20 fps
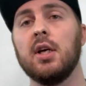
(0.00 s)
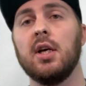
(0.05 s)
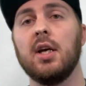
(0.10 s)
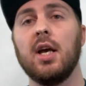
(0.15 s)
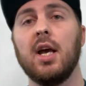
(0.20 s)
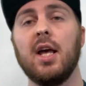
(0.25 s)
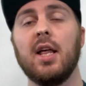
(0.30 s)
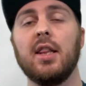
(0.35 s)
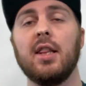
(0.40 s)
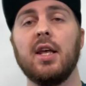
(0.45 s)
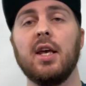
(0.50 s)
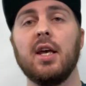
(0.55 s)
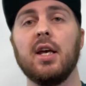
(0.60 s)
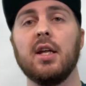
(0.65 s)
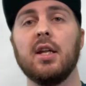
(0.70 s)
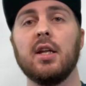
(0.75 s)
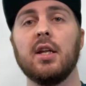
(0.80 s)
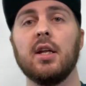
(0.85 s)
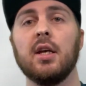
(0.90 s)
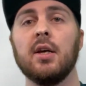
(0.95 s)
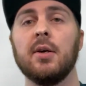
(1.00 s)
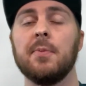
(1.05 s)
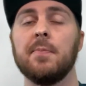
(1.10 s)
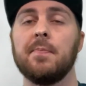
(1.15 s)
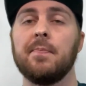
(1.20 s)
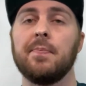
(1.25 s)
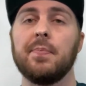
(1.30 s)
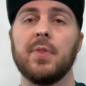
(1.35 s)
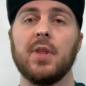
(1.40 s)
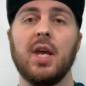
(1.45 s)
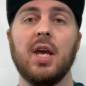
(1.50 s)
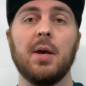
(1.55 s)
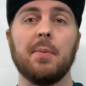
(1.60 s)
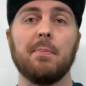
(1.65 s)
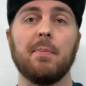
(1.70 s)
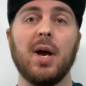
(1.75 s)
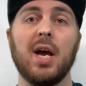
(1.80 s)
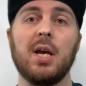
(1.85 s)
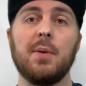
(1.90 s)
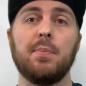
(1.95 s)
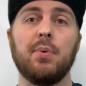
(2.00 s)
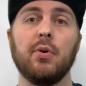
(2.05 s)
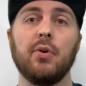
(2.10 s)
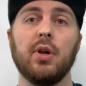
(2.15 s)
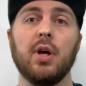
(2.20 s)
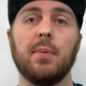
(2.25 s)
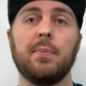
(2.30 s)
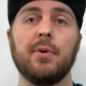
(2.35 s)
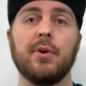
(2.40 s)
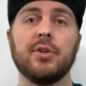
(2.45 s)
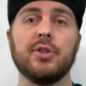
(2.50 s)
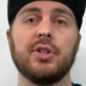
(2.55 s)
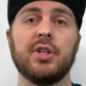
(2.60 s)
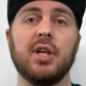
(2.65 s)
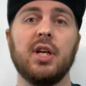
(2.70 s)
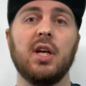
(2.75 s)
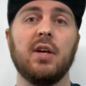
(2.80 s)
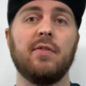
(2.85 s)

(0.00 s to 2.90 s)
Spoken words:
and then it may pull up your city.